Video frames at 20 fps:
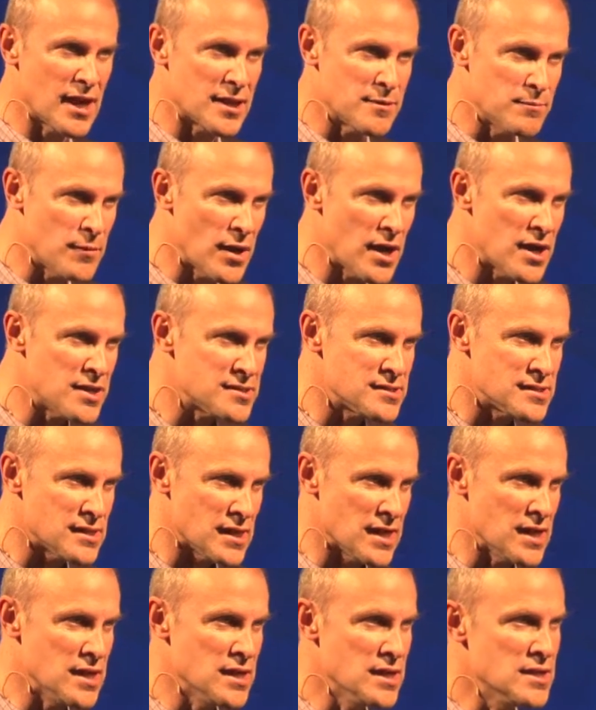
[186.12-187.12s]
and
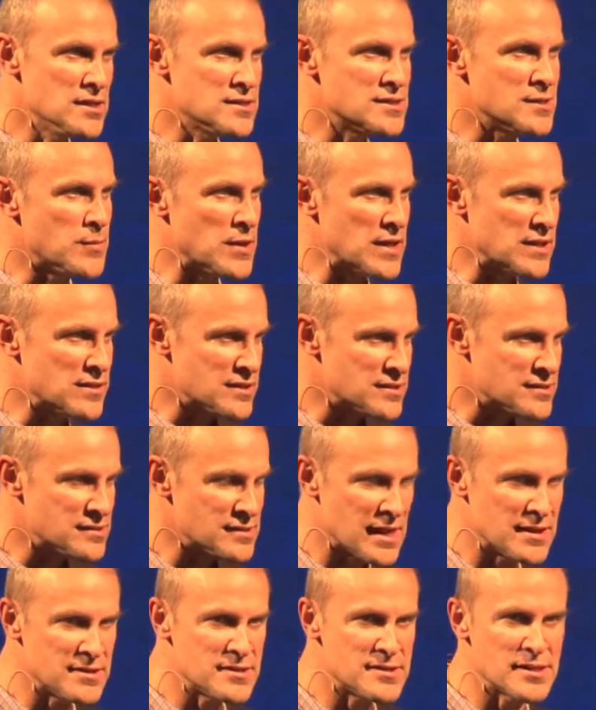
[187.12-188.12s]
mercy to be at the
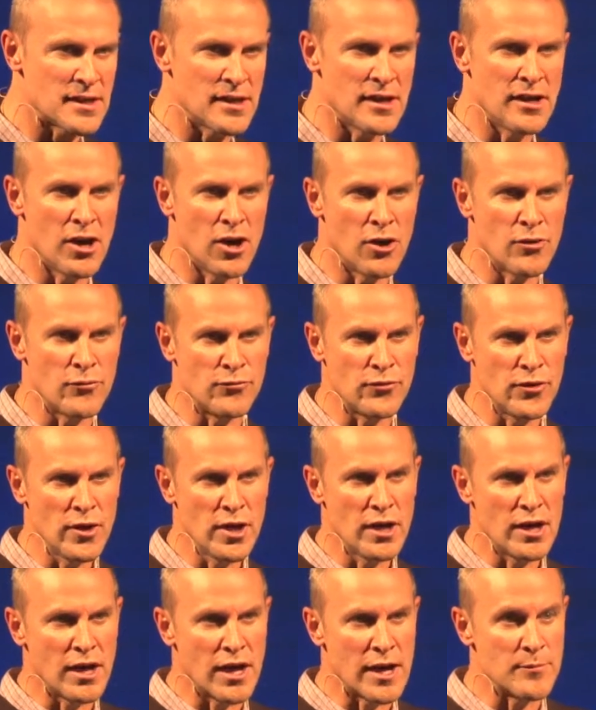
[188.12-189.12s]
centre of
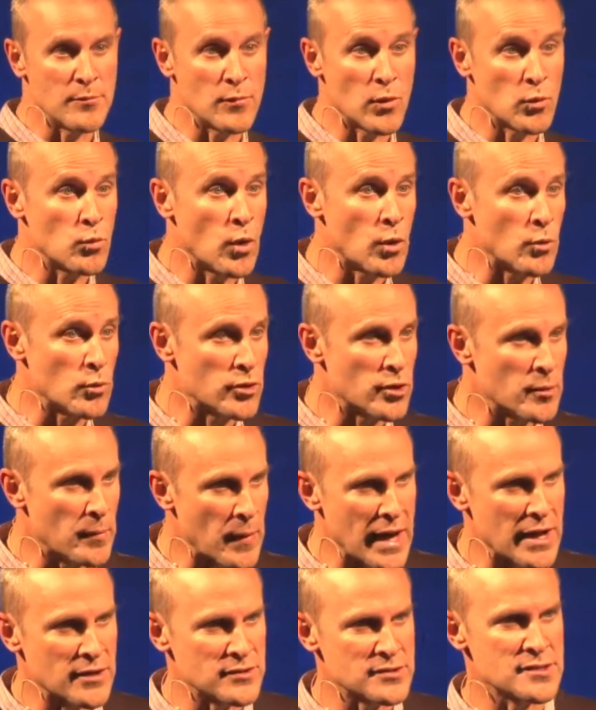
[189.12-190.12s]
what we're
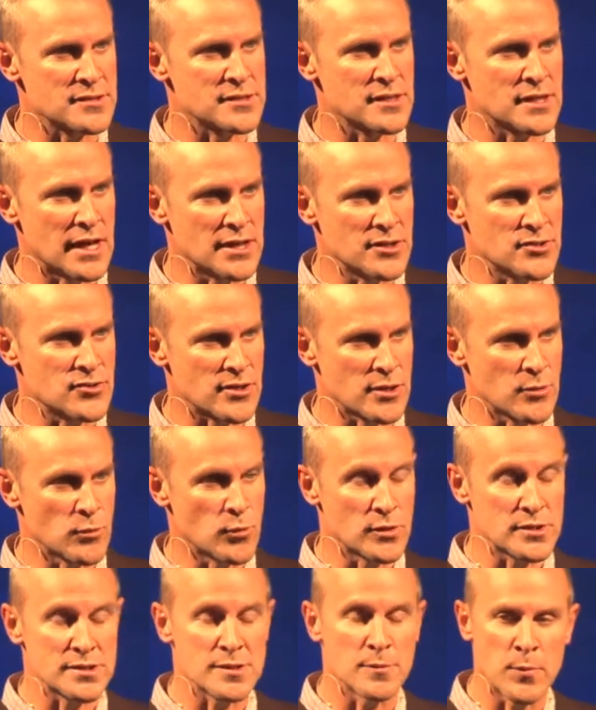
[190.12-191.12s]
about as a country. We
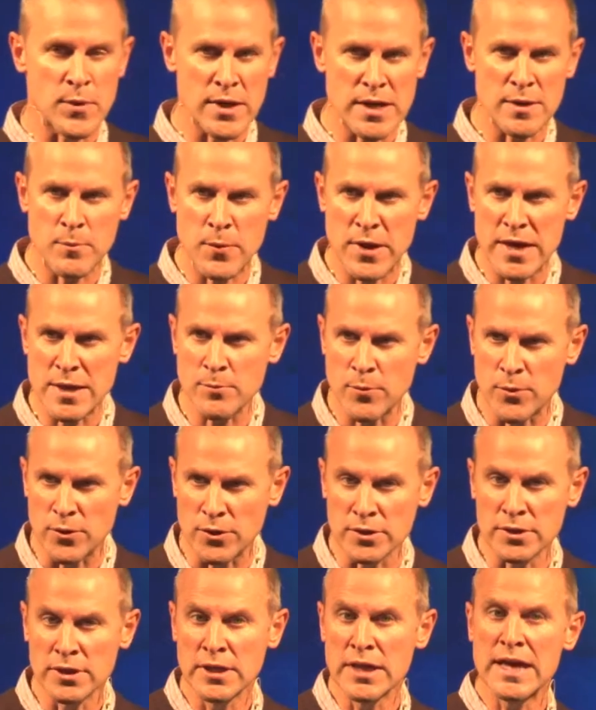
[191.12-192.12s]
want to be a
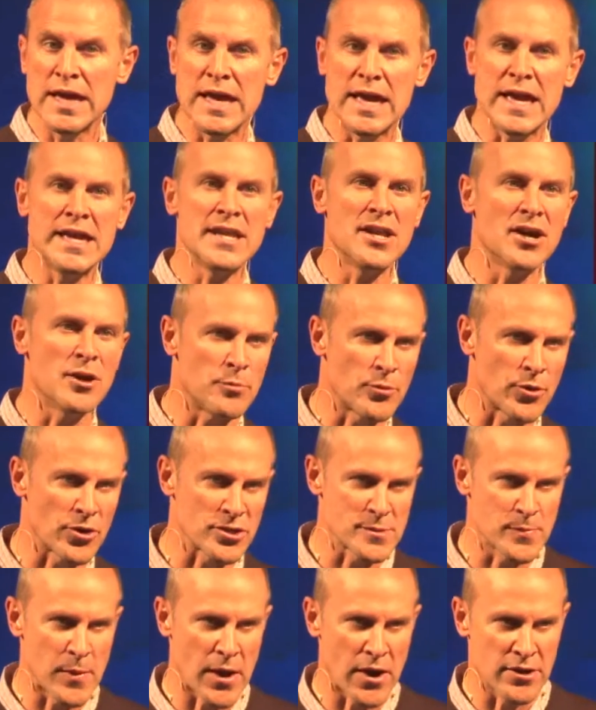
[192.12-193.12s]
people in our
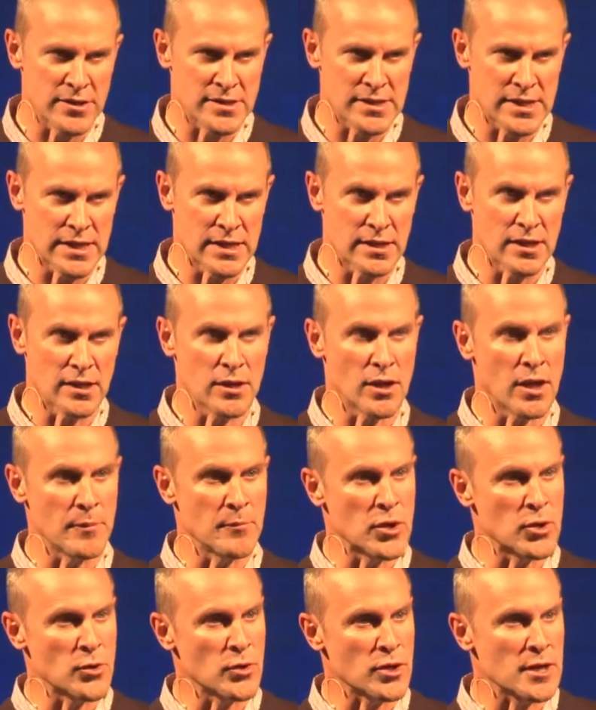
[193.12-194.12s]
prosperity
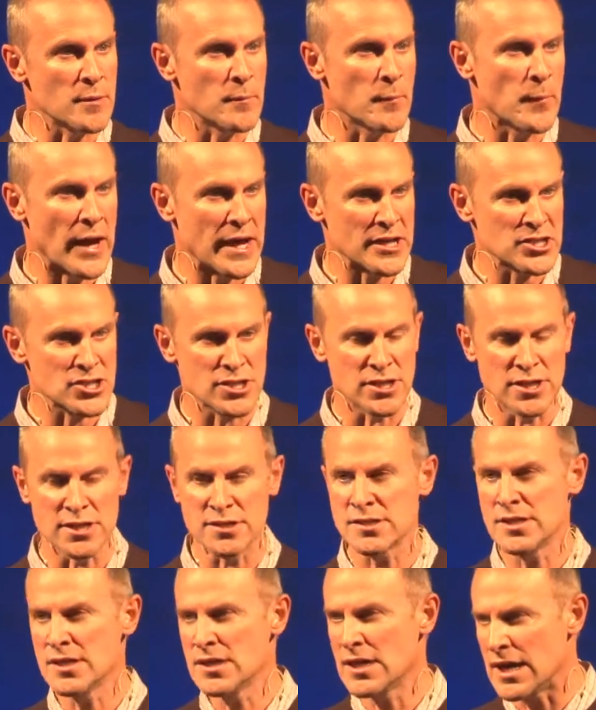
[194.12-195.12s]
who are
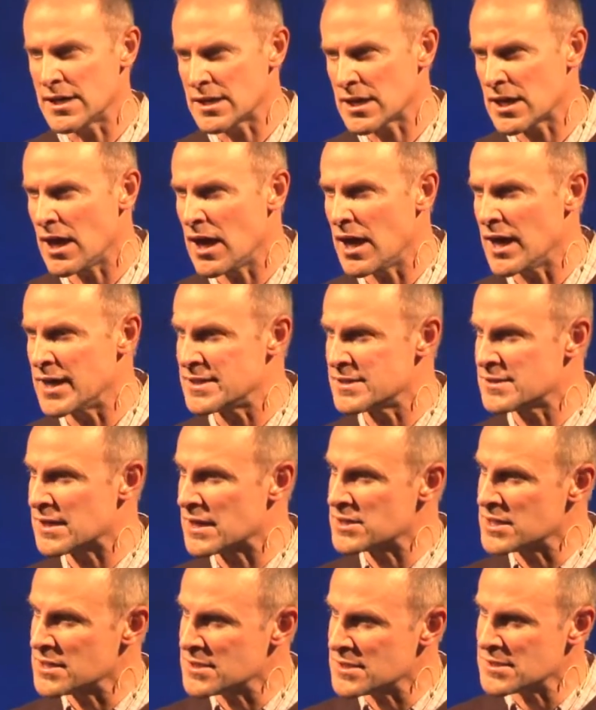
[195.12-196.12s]
compassionate and kind,
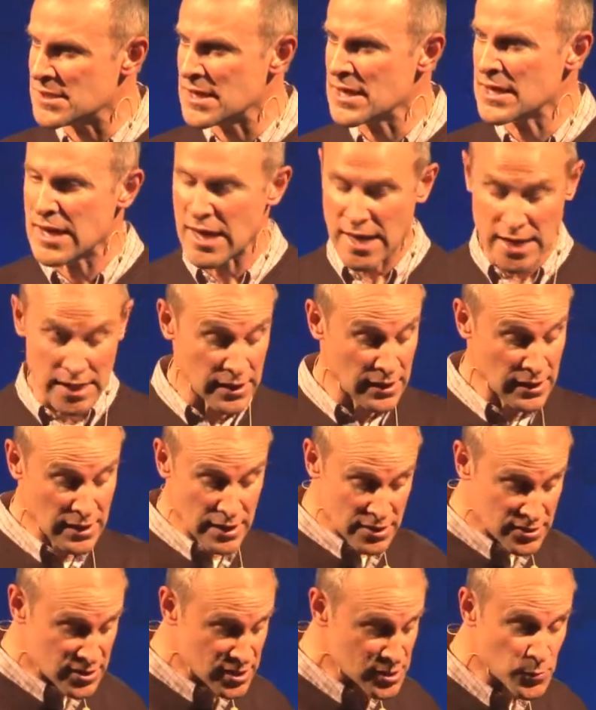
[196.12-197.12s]
actually seeking
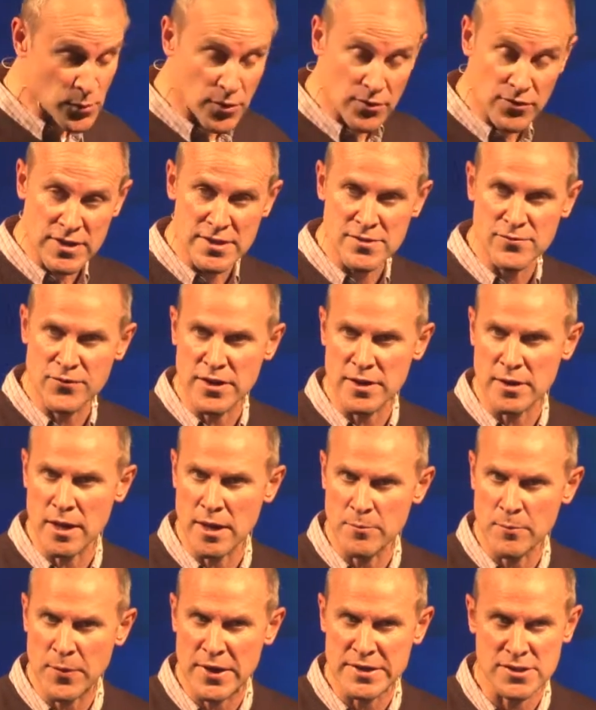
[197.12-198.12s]
just what this
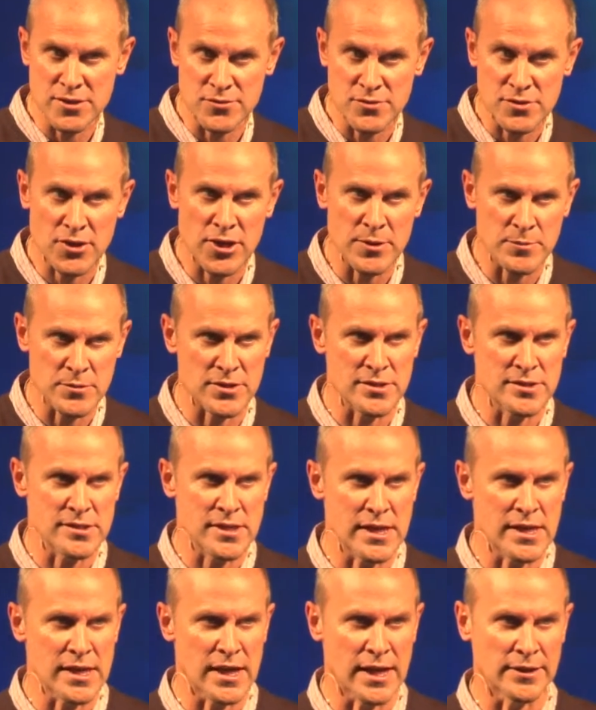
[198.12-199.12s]
passage of Scripture is
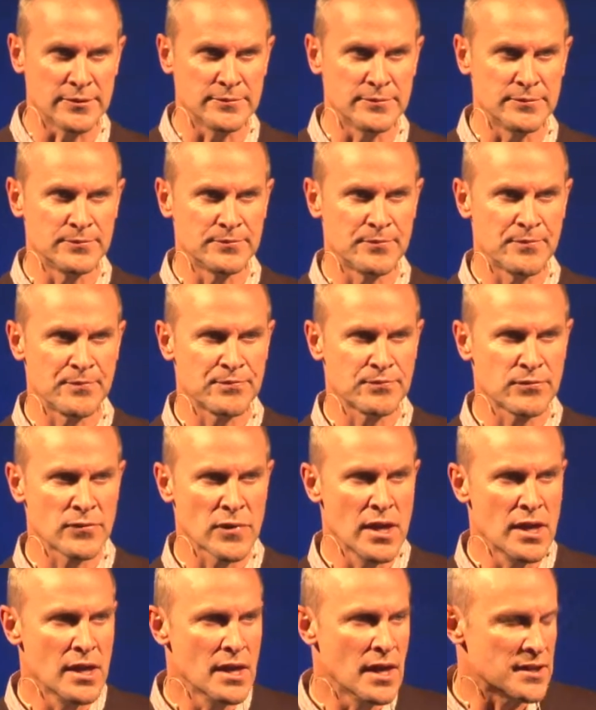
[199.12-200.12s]
seeking.
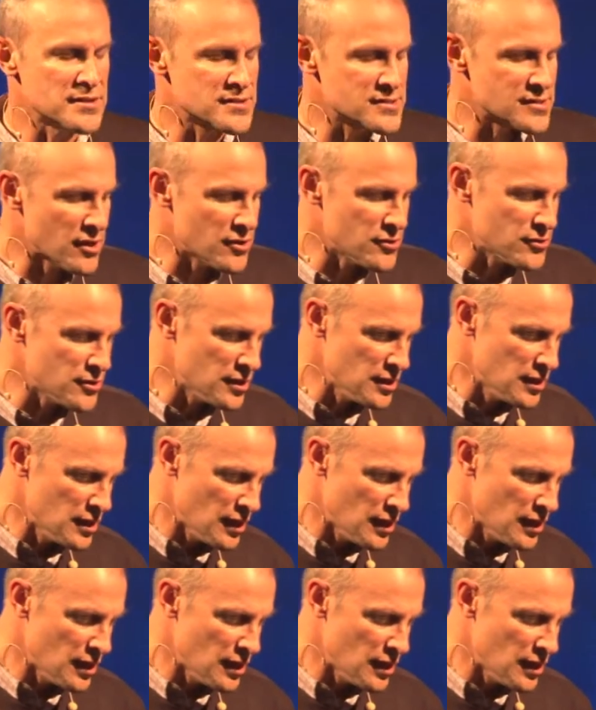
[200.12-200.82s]
And so,